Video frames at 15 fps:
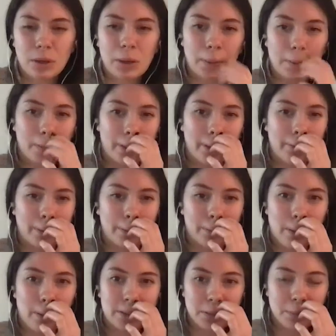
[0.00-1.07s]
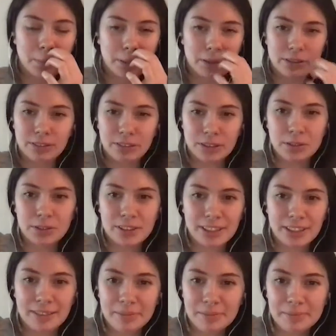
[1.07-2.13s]
Oh wait, what what was the word you
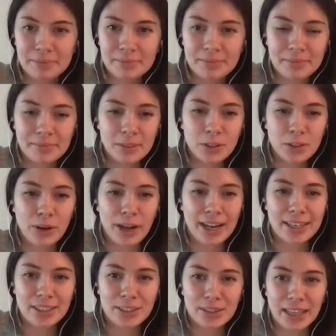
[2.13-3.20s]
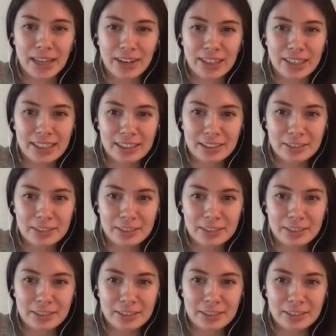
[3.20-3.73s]
used? Granularity?